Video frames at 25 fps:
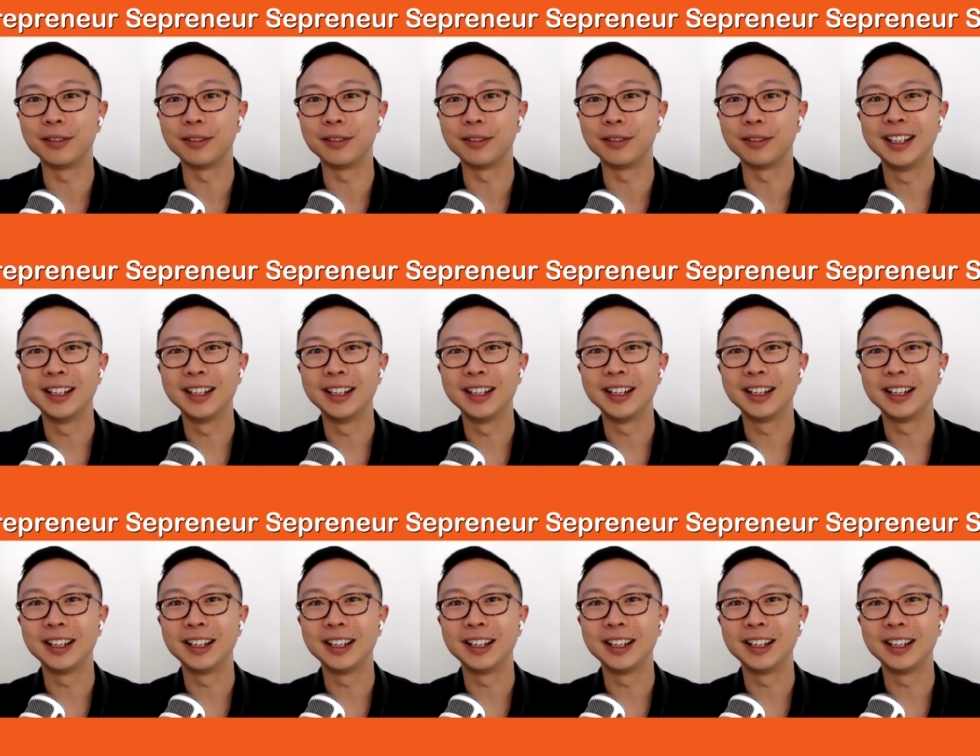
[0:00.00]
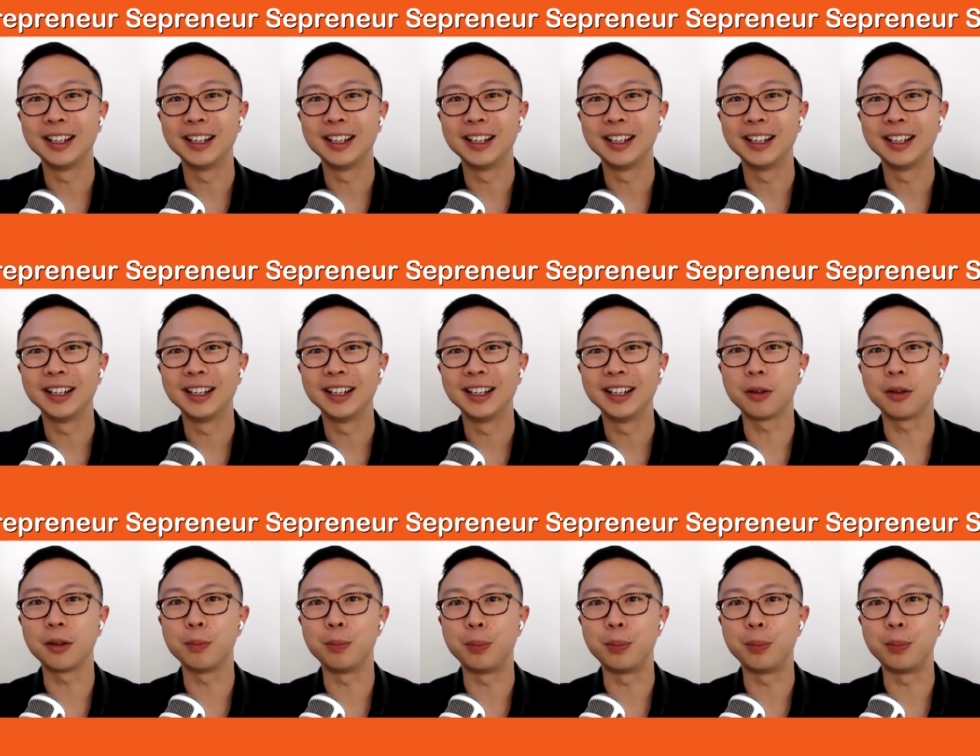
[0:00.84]
And I think the
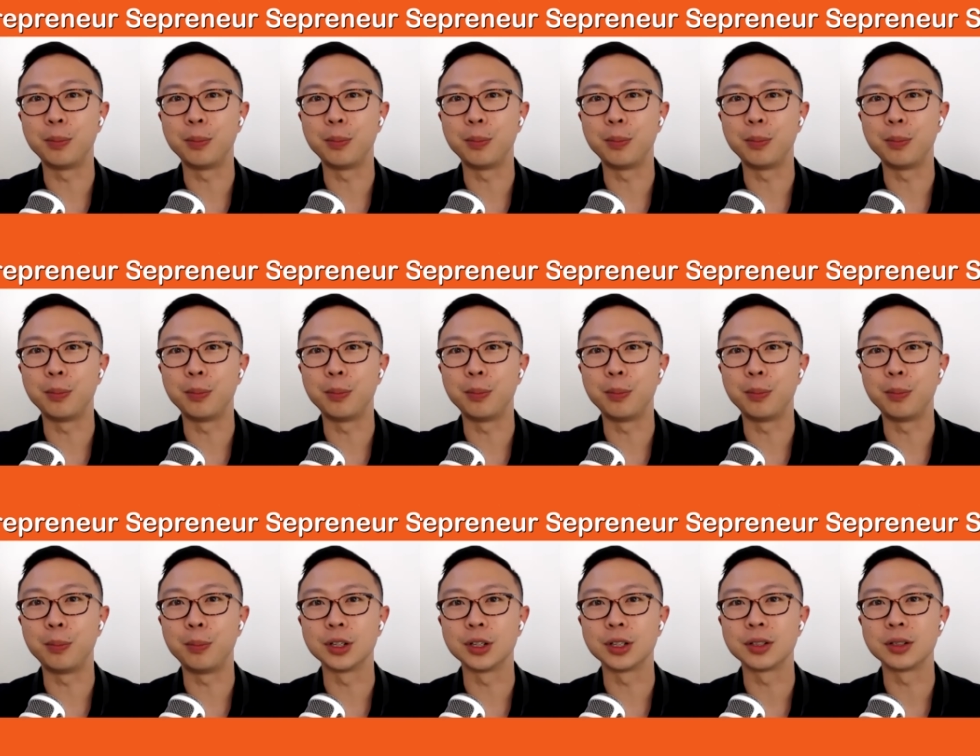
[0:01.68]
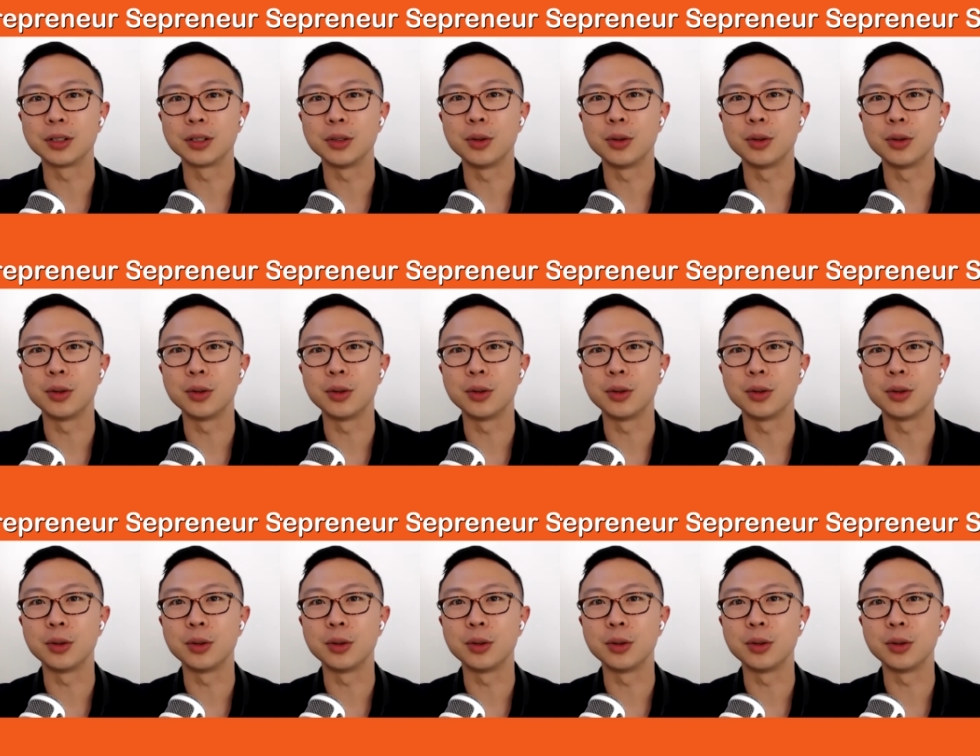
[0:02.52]
ability to just not
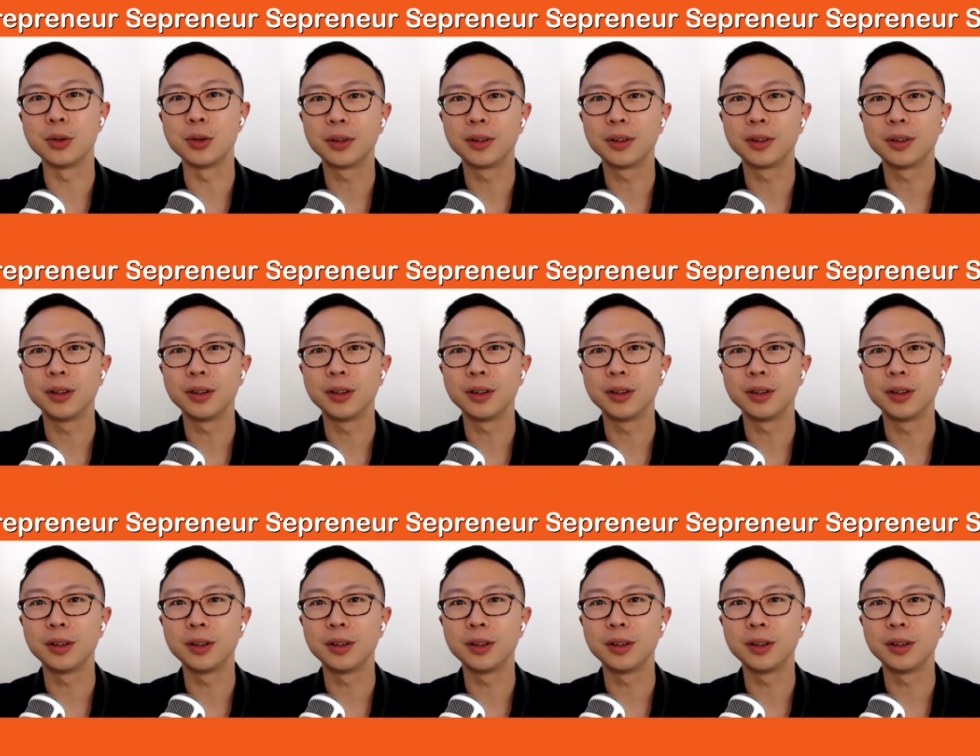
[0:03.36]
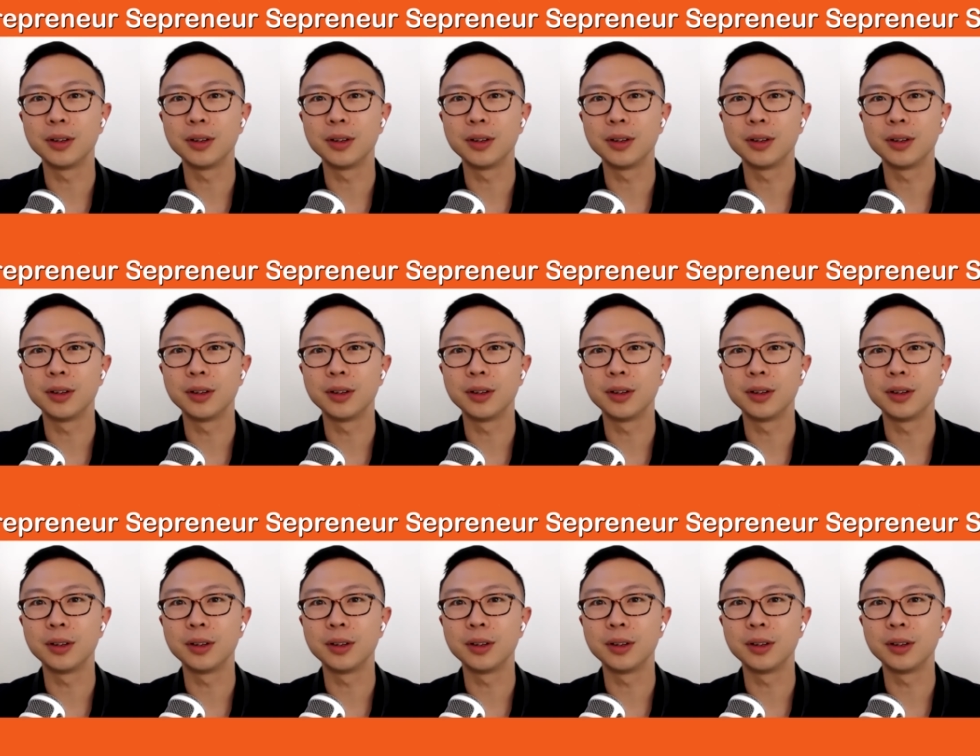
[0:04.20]
give up is